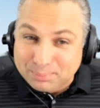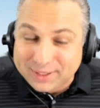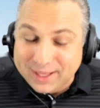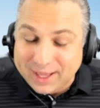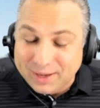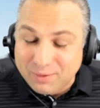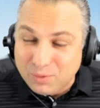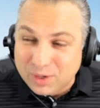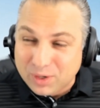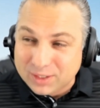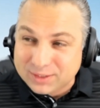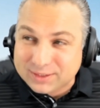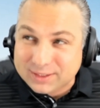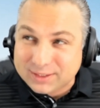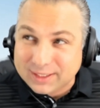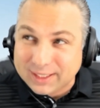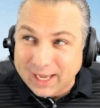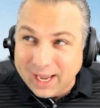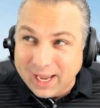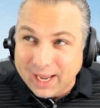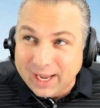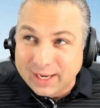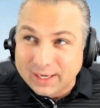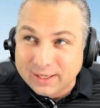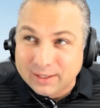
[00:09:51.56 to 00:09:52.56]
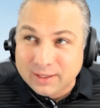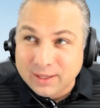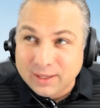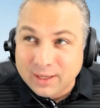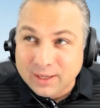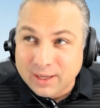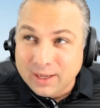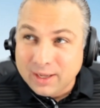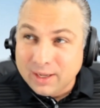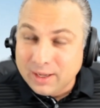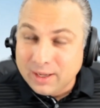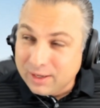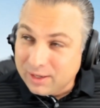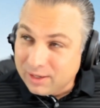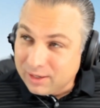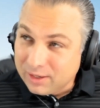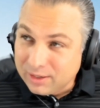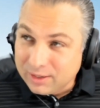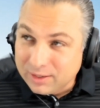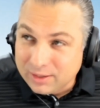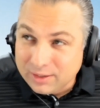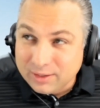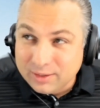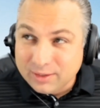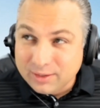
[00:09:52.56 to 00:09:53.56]
play once again.
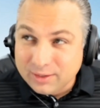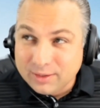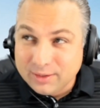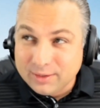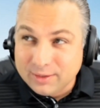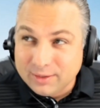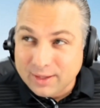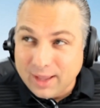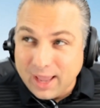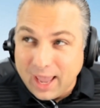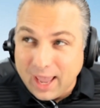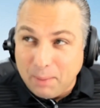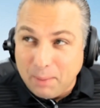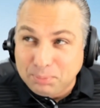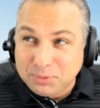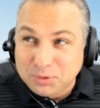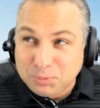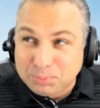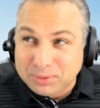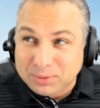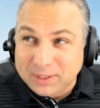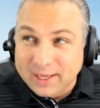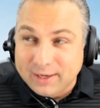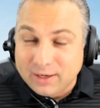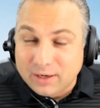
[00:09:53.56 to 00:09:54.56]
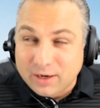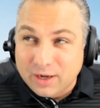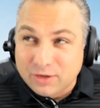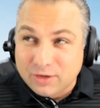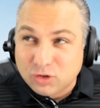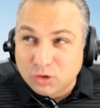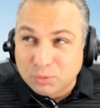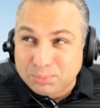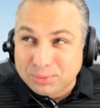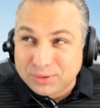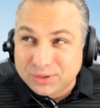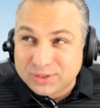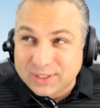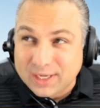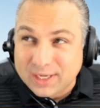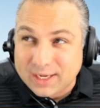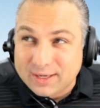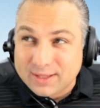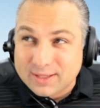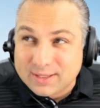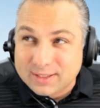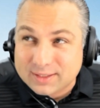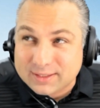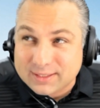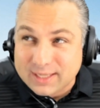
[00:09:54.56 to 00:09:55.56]
Epps played 100%
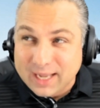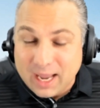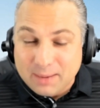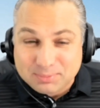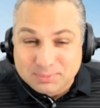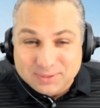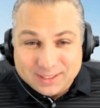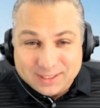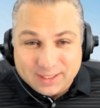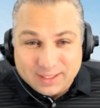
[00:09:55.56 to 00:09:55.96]
of the snaps.